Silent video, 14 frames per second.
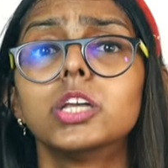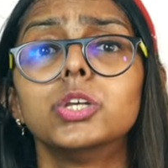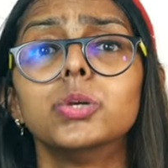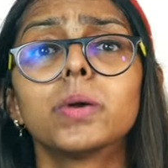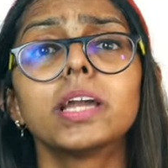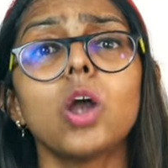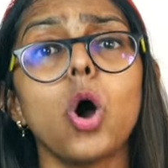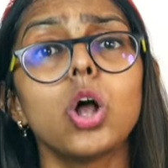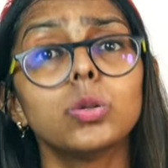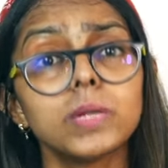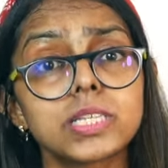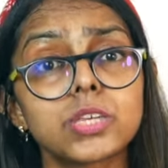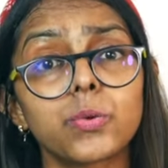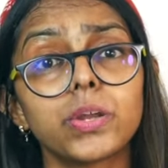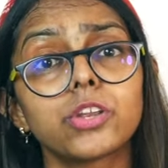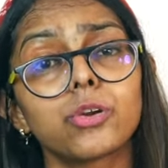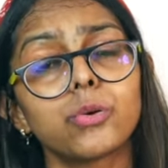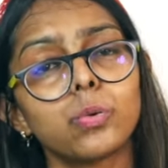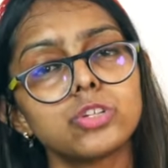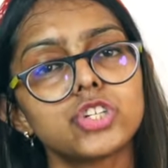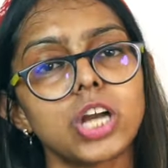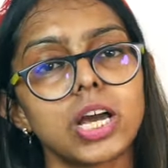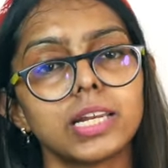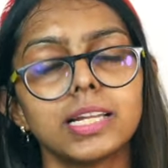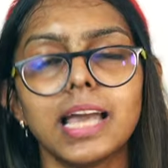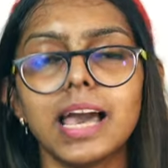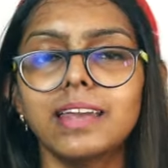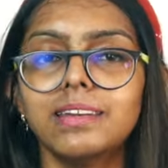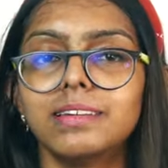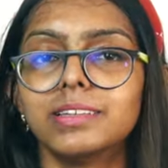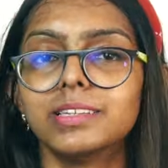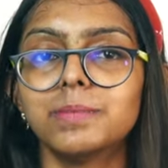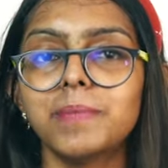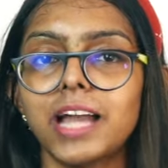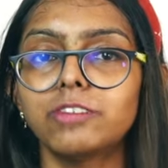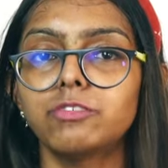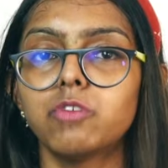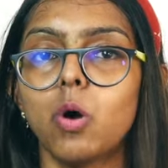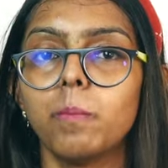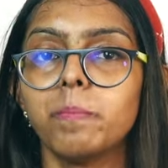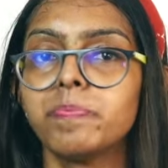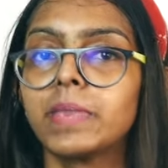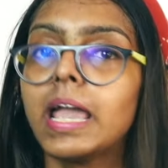you can always create your own channel and learn the platform.